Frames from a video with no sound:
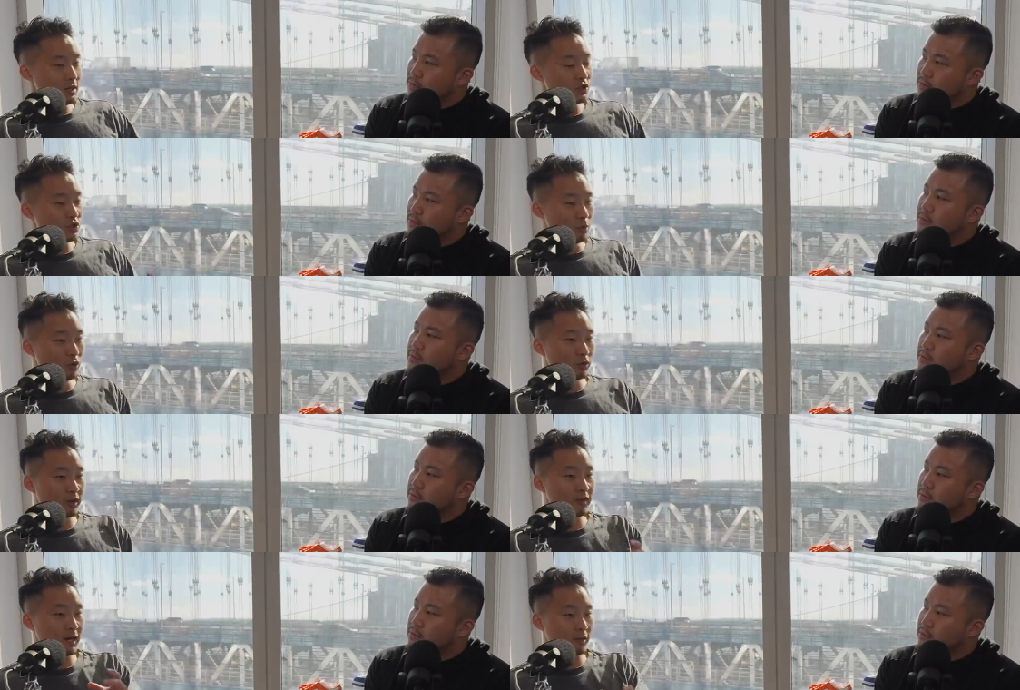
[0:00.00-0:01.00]
Speaker 1: is
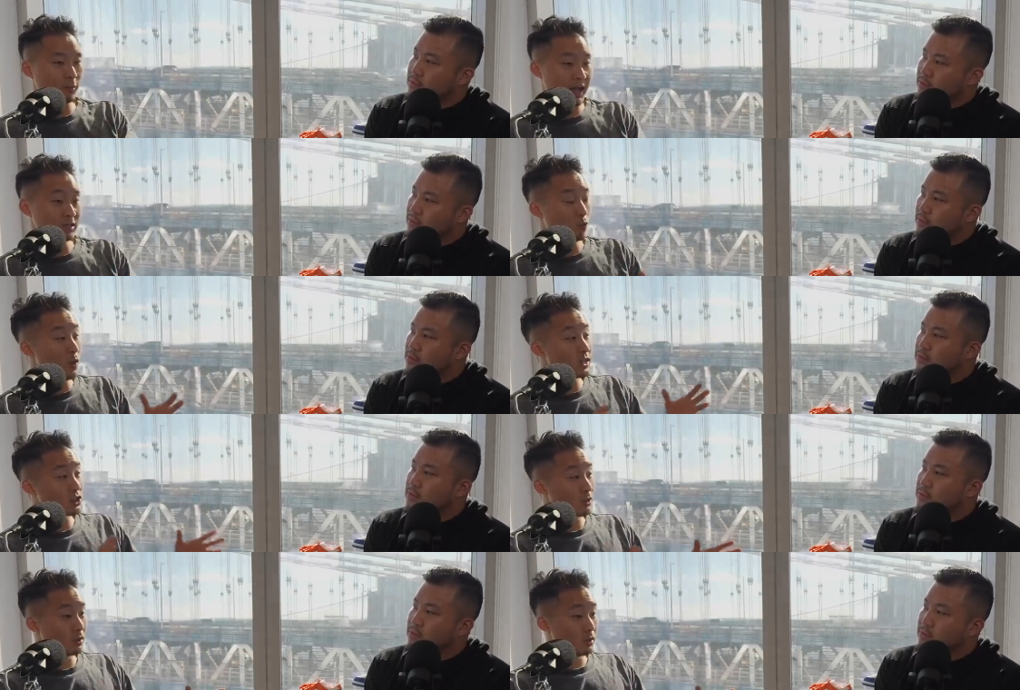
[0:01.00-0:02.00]
smoother than the other paths,
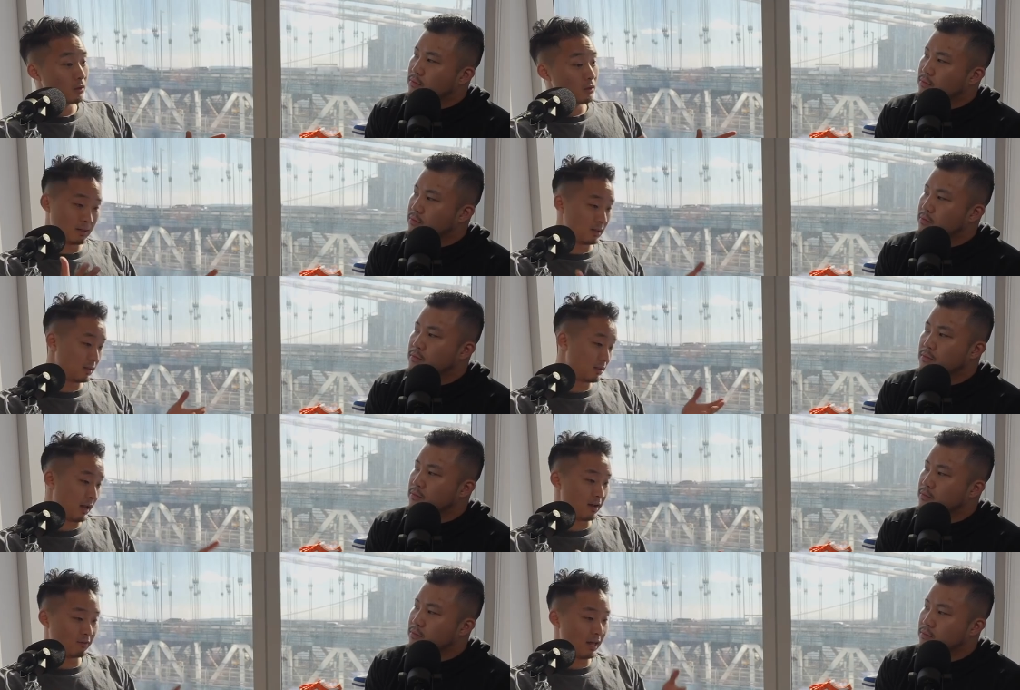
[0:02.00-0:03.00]
which
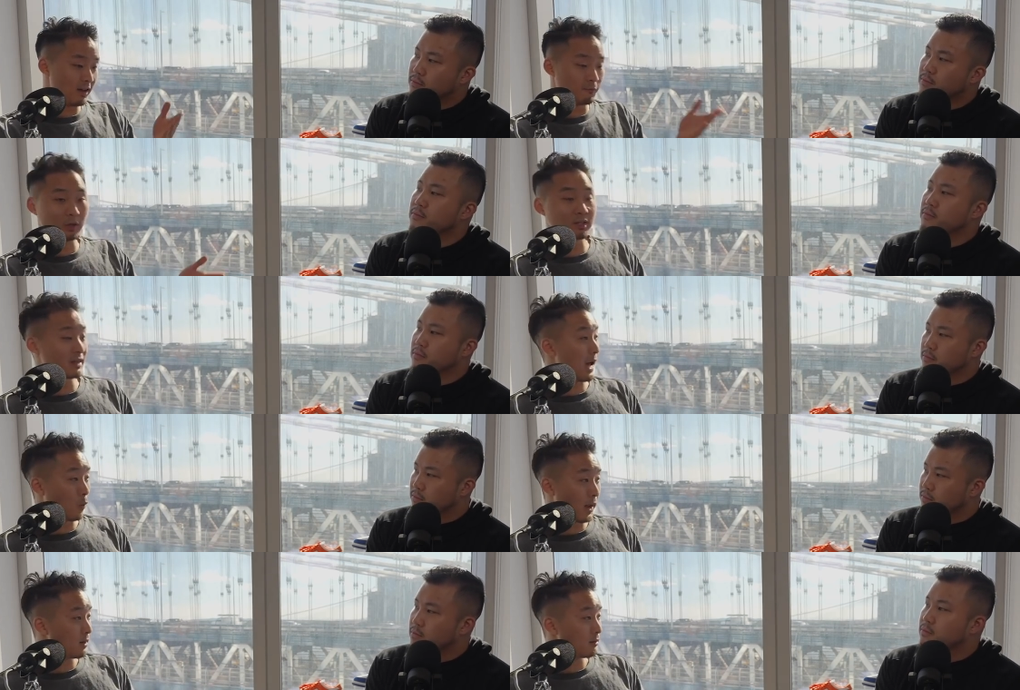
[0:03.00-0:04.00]
they, they've built it
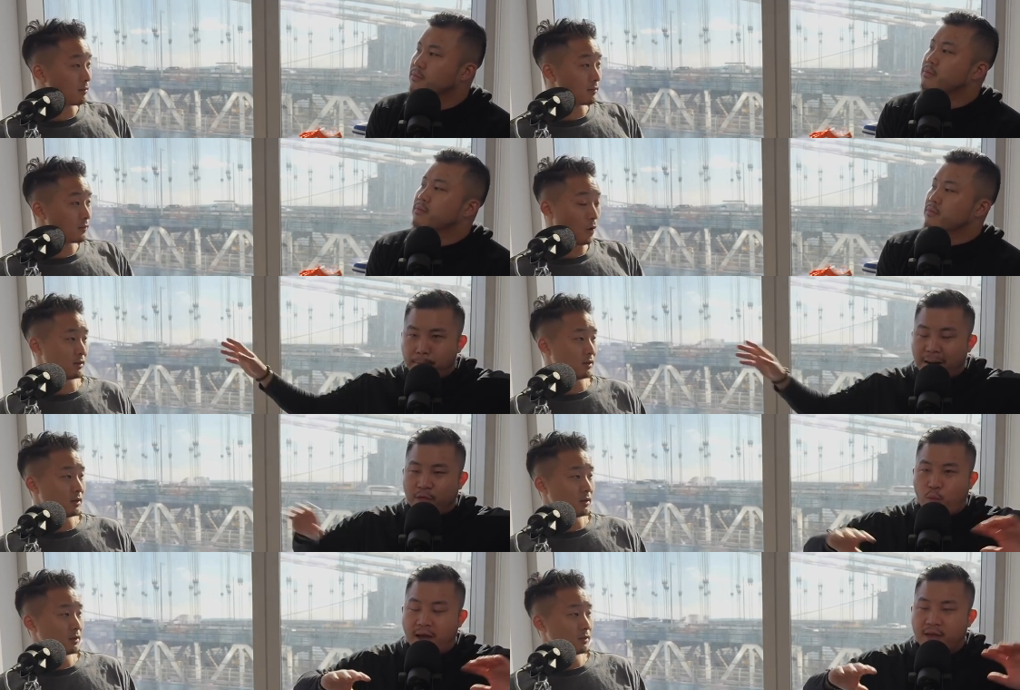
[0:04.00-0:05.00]
that way.
Speaker 2: And
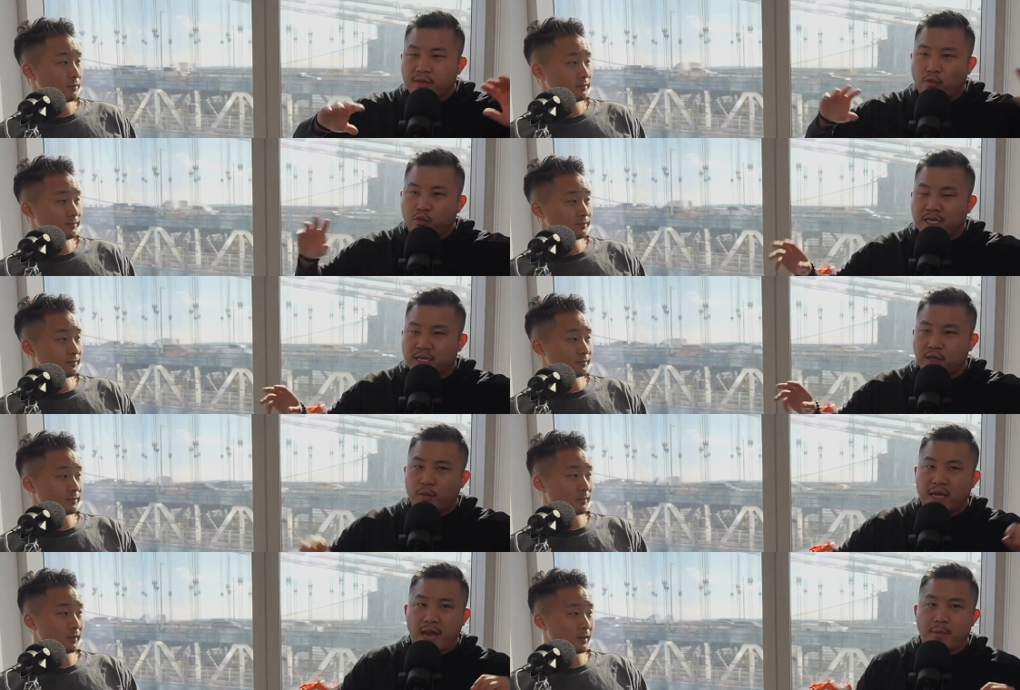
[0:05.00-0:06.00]
by the way, the
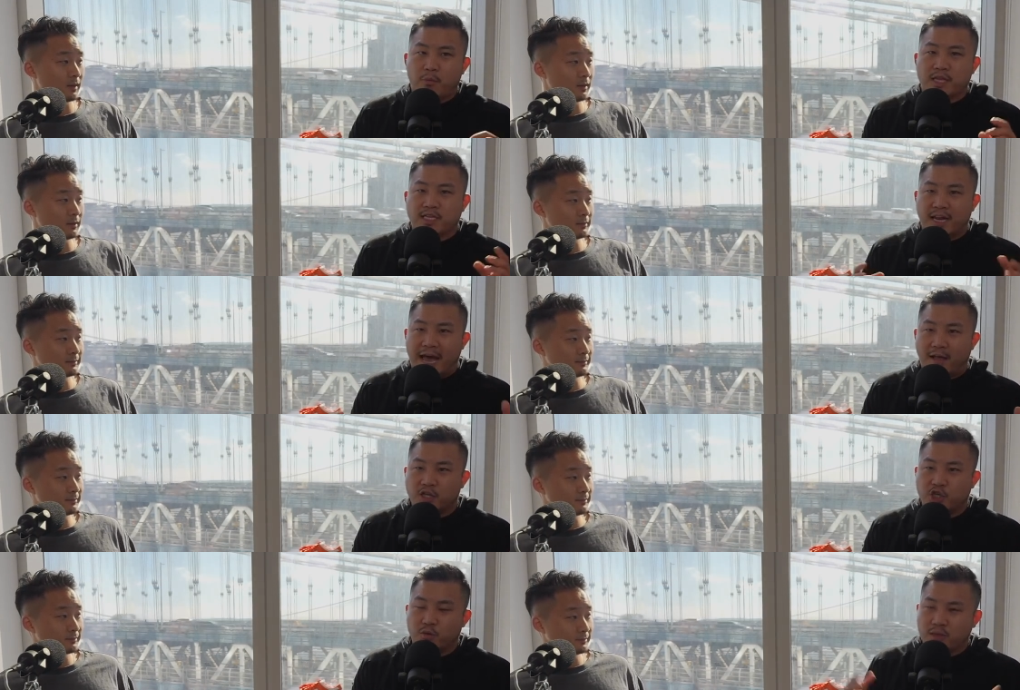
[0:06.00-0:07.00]
reason that we came up with this
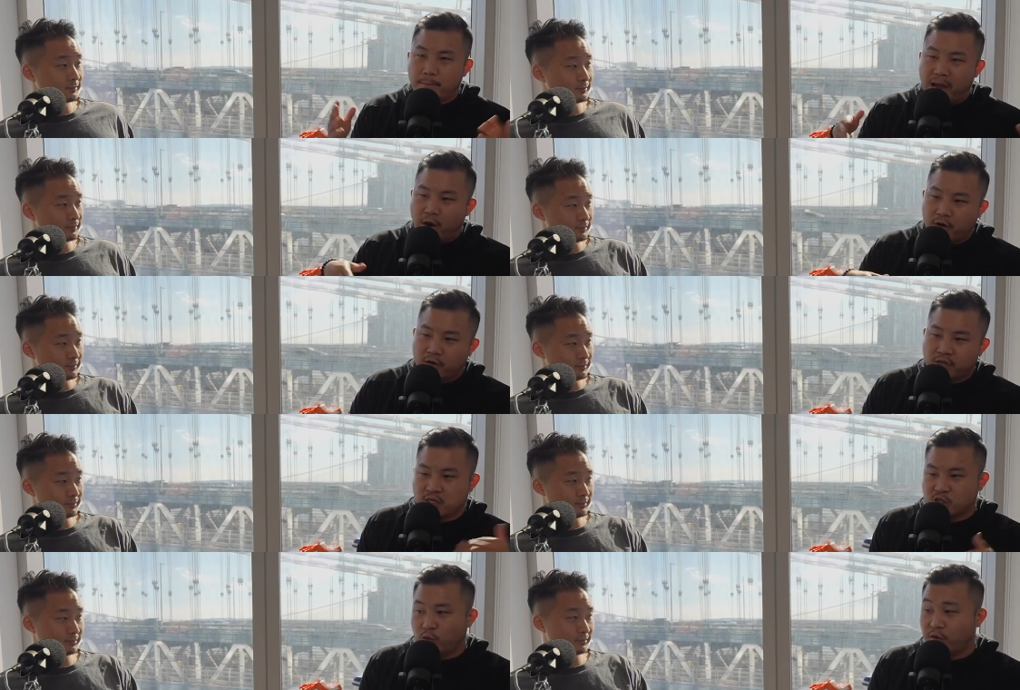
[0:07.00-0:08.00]
analogy with the
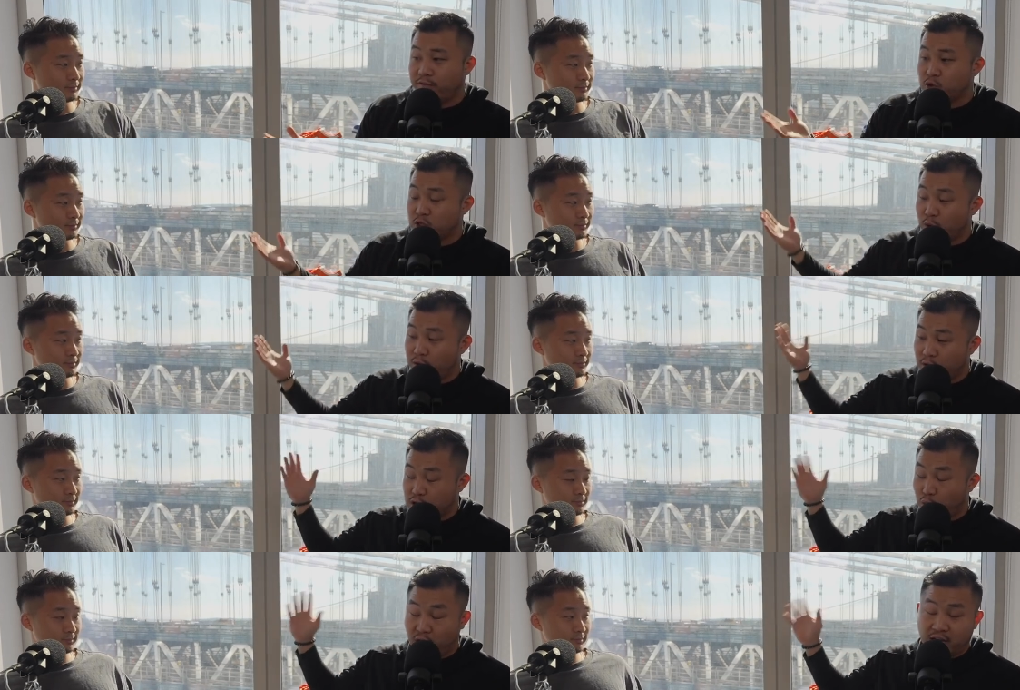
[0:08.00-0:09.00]
barriers and swerve,
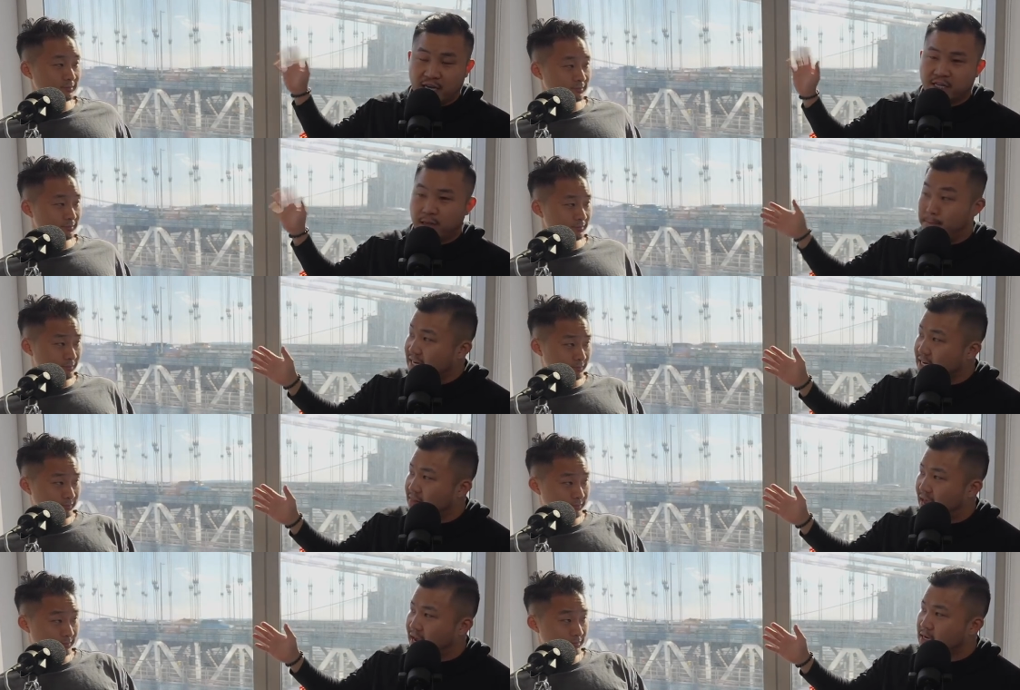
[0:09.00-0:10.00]
swerve, swerving into the
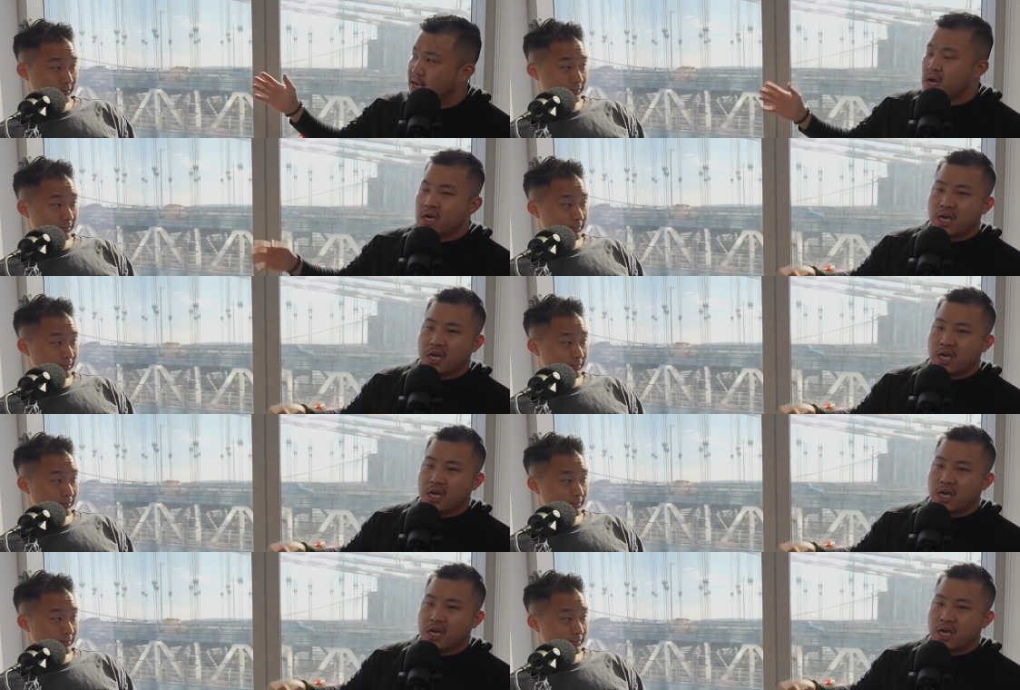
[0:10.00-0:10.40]
media lane